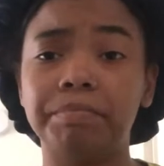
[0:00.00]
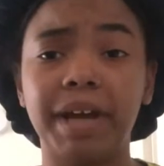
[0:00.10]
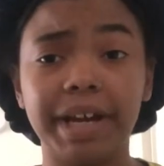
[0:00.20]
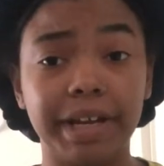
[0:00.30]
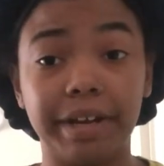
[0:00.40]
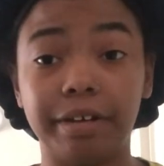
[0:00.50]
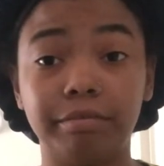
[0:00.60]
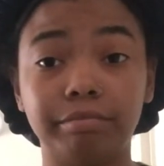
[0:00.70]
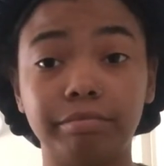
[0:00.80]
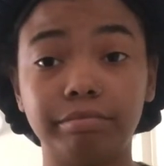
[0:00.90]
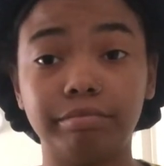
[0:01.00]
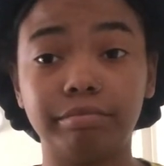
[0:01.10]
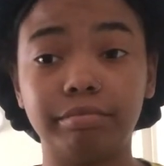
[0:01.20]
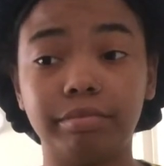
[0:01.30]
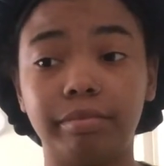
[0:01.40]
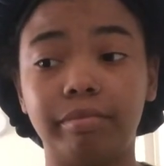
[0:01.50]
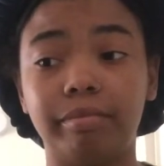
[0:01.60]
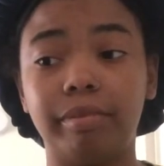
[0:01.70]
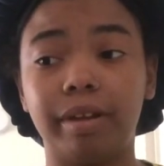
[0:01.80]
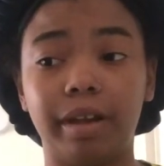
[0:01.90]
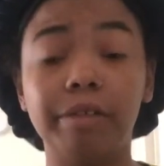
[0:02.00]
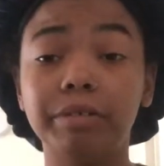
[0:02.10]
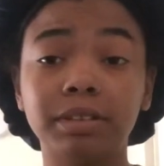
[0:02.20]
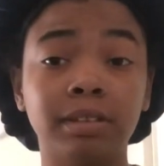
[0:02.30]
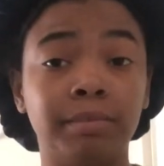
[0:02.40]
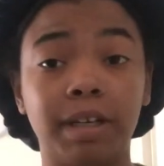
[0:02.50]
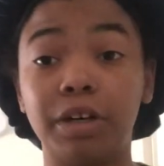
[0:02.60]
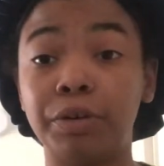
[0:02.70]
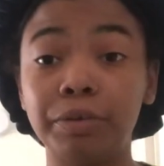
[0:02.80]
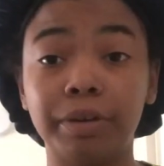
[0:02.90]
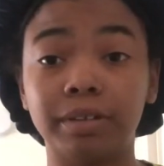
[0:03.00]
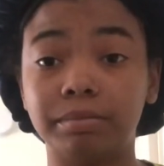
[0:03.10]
out of here. And he was standing by the door.